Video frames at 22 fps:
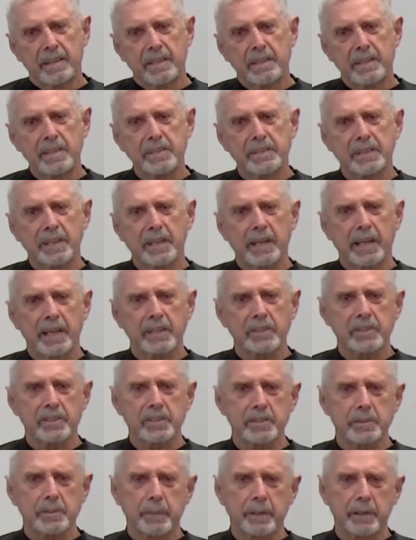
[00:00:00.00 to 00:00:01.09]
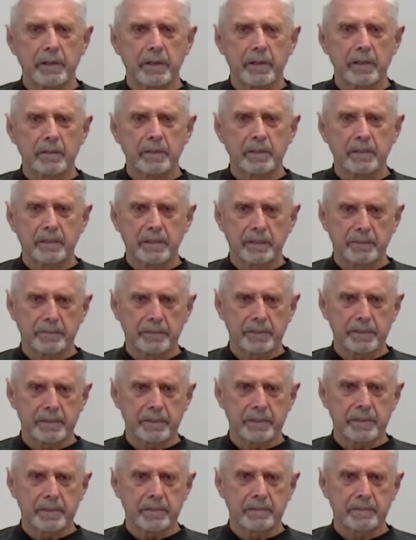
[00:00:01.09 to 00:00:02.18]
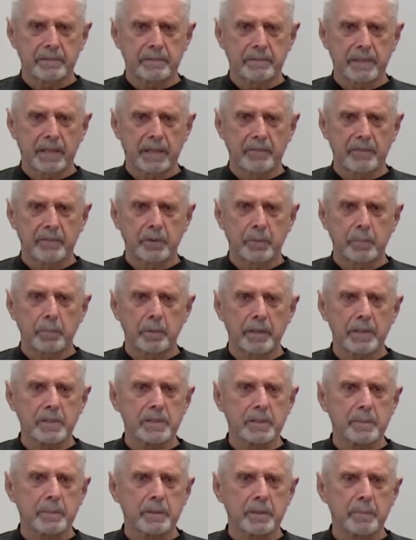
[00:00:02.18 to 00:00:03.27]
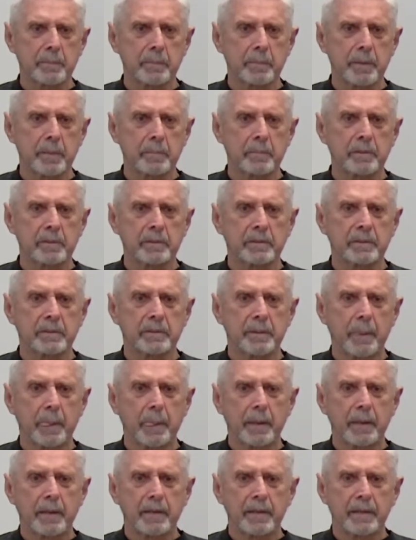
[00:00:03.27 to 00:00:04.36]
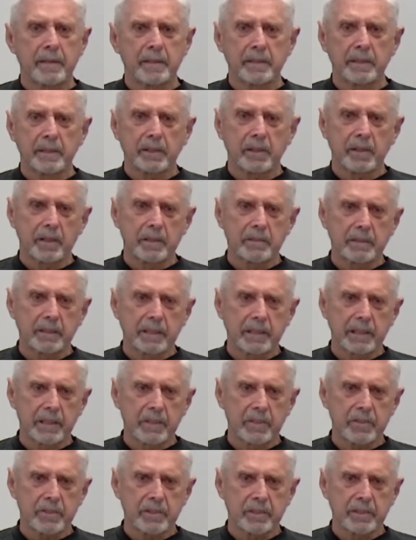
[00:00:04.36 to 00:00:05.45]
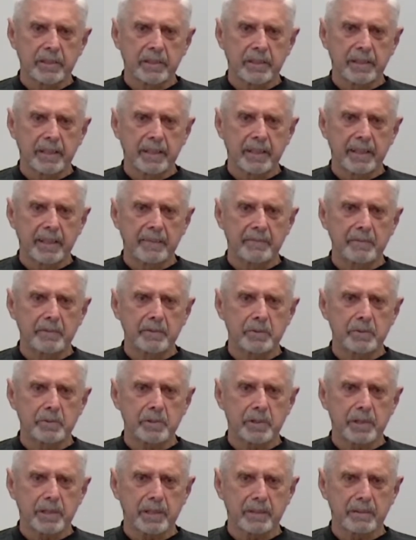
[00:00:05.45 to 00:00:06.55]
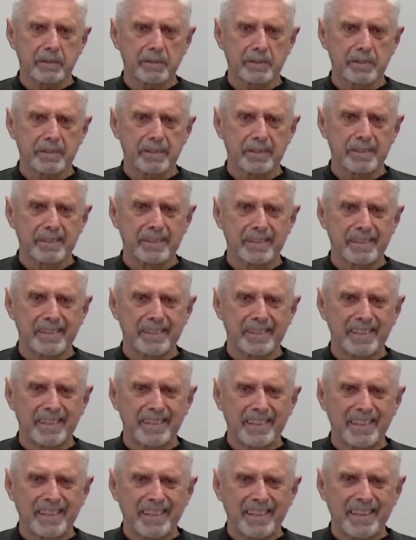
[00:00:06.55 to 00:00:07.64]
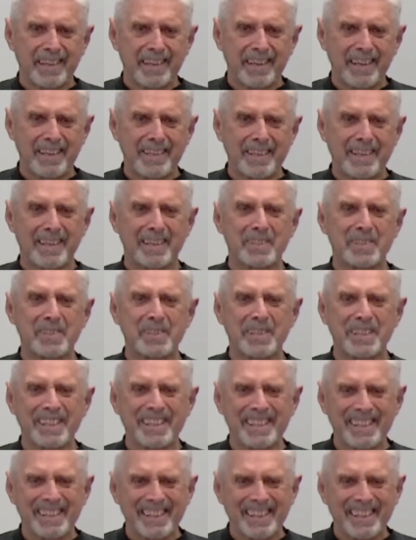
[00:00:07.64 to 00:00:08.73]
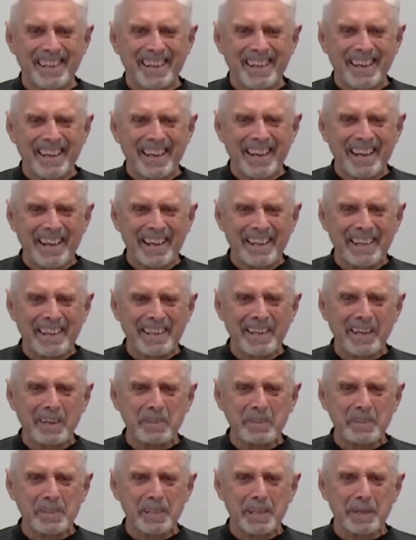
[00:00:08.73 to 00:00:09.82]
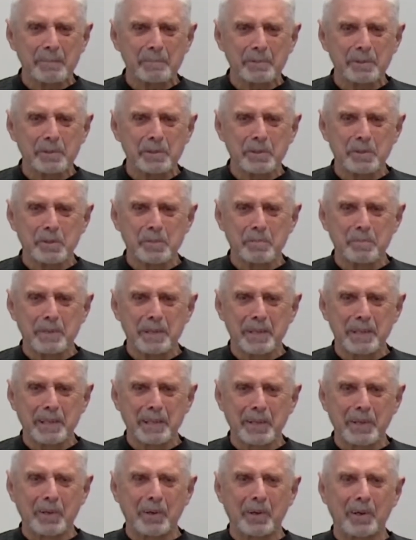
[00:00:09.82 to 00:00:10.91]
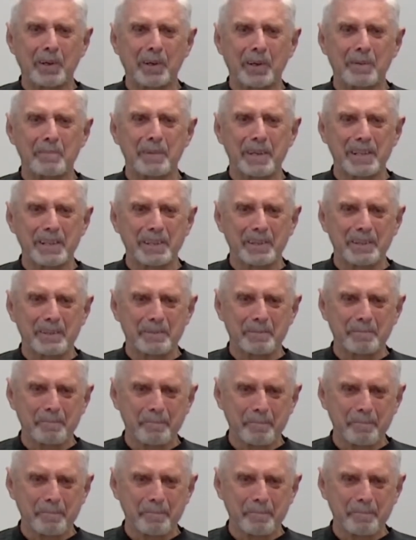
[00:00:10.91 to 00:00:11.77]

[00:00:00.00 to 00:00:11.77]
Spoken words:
These connections made all the difference. I feel blessed to be a member of the congregation, and I have new skills. And yes, I can now set up a Zoom meeting all on my own.